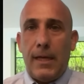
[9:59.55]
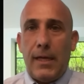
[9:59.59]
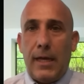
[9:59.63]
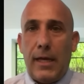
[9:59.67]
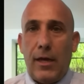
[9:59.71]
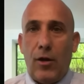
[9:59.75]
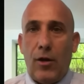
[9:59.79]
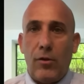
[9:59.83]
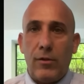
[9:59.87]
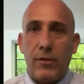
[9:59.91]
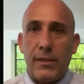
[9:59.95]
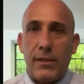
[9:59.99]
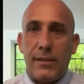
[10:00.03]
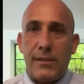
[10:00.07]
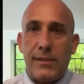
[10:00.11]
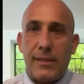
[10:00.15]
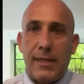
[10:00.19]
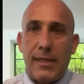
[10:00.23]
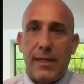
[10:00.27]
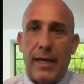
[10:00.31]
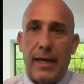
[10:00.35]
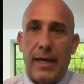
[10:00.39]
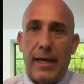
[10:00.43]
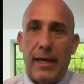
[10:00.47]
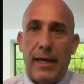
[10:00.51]
all these
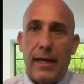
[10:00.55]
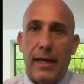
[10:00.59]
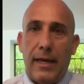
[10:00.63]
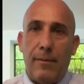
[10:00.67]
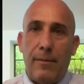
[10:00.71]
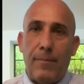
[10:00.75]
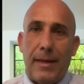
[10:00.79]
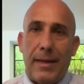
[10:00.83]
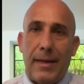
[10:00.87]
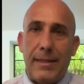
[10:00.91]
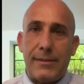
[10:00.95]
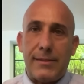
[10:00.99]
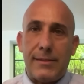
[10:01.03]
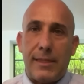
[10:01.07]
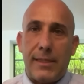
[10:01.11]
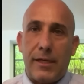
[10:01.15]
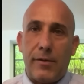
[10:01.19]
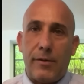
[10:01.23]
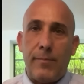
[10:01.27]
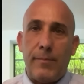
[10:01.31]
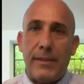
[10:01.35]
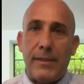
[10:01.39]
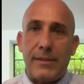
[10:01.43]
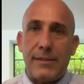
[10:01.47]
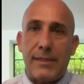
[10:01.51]
ballistic
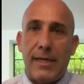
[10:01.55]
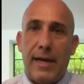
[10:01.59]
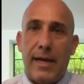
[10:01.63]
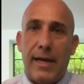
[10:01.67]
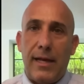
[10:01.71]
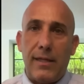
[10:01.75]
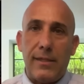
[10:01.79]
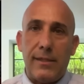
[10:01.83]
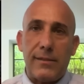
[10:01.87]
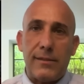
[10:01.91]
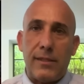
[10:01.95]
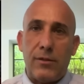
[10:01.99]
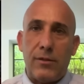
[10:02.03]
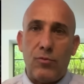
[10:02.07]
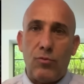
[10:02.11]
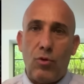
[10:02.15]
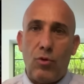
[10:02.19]
missiles and